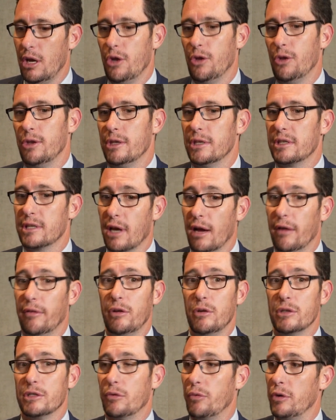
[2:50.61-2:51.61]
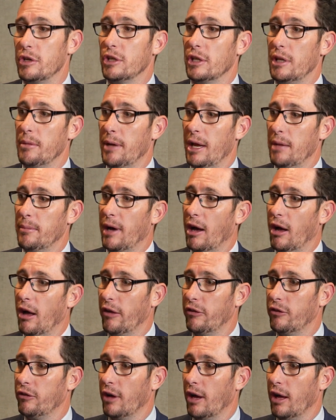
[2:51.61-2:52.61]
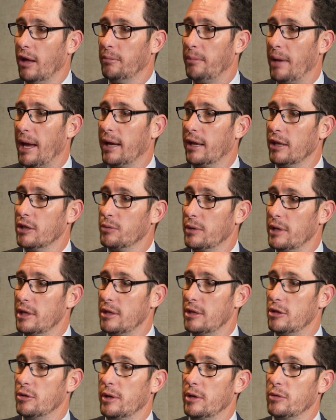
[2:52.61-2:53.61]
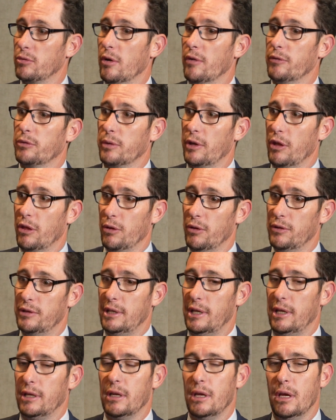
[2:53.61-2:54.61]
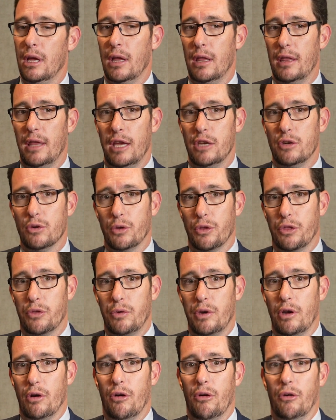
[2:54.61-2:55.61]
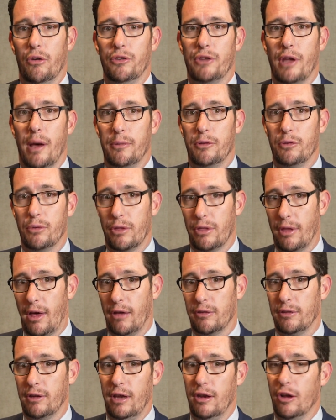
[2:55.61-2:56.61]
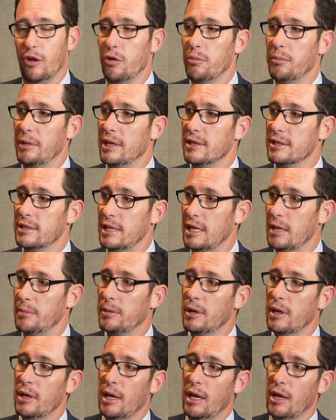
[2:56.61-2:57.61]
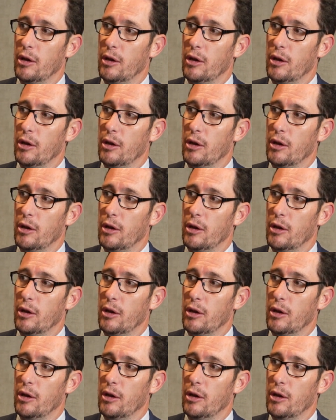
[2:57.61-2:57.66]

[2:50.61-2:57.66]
The discovery was originally made by Hochschild back in twenty twelve, twenty thirteen. They drilled three holes up to one thousand eight hundred meters deep.